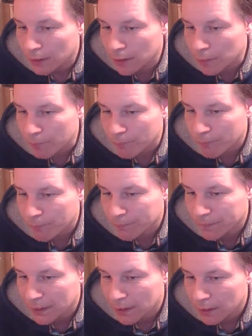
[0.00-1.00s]
there.
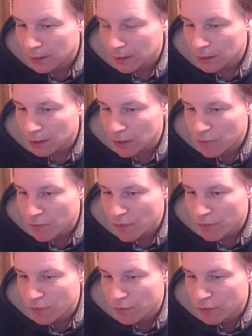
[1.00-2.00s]
Love
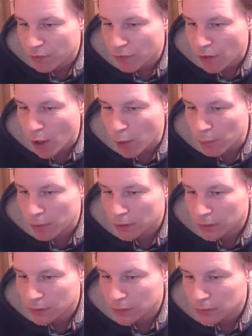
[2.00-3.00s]
the fro.
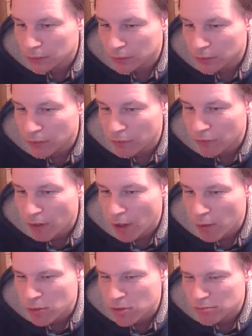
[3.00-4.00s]
The
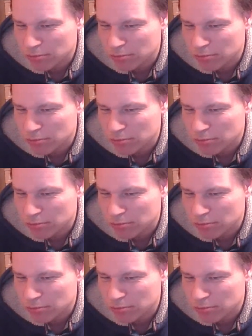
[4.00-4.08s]
fro?